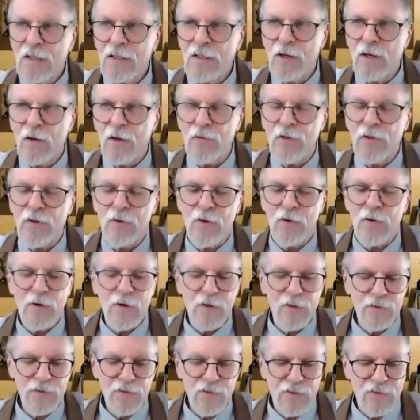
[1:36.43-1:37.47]
know, there
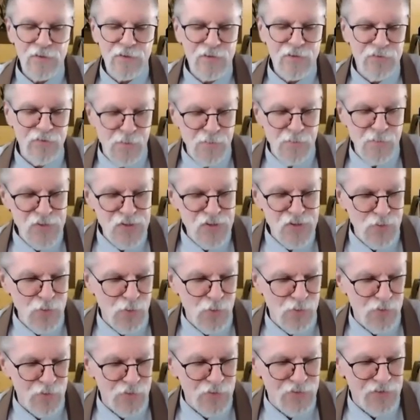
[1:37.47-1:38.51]
are some
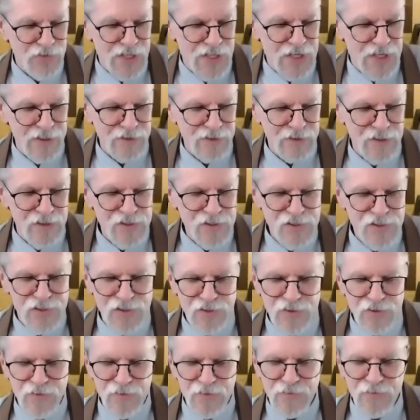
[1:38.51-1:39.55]
schools that unless
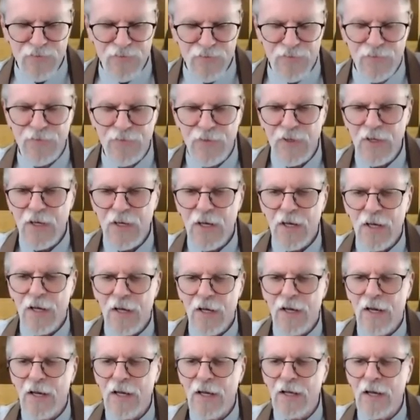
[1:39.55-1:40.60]
you've
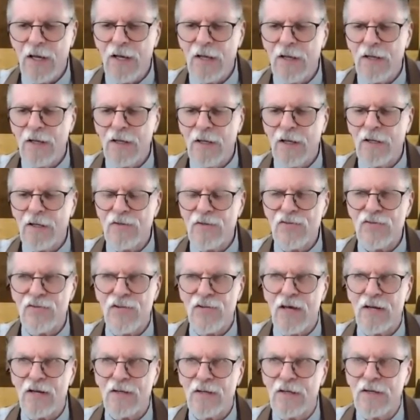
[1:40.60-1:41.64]

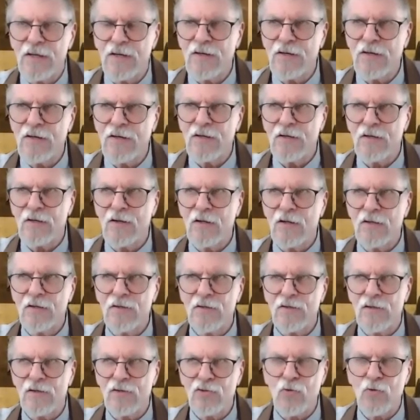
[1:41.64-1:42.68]
sat in
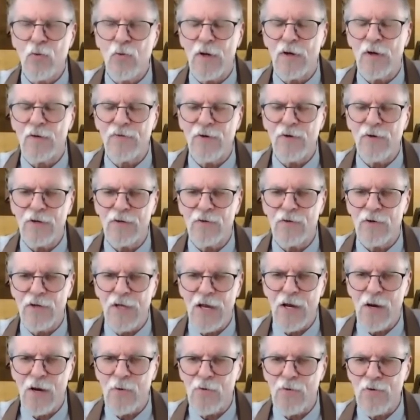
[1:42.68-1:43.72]
1200
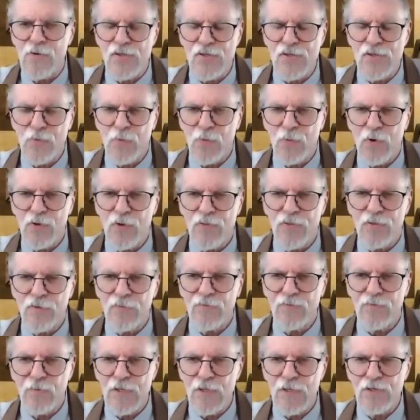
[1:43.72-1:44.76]
hours worth
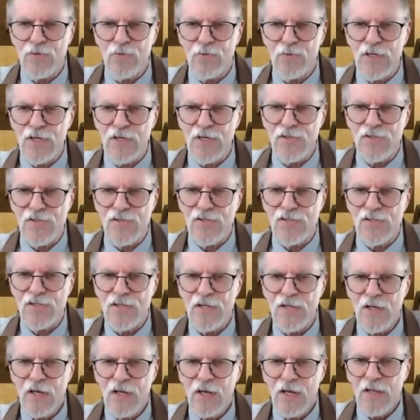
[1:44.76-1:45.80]
of
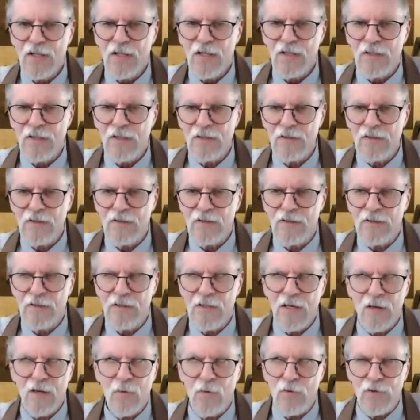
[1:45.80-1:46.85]
retreats,
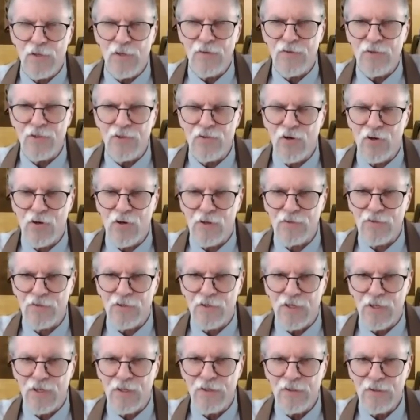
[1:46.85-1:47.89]
they won't even talk to
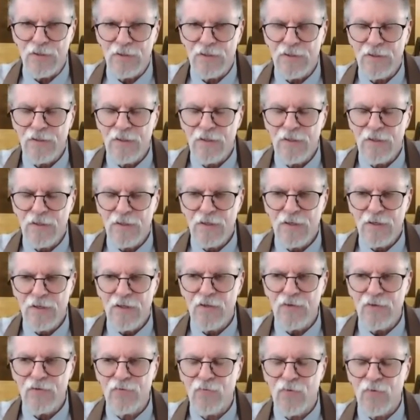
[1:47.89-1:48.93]
you
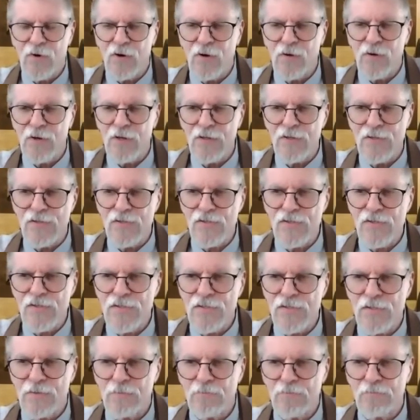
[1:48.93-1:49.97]
as far
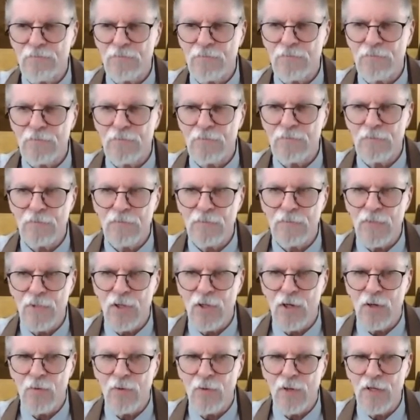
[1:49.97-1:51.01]
as, you
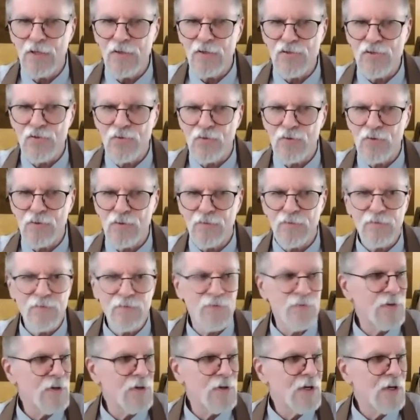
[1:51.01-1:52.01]
know, any sort of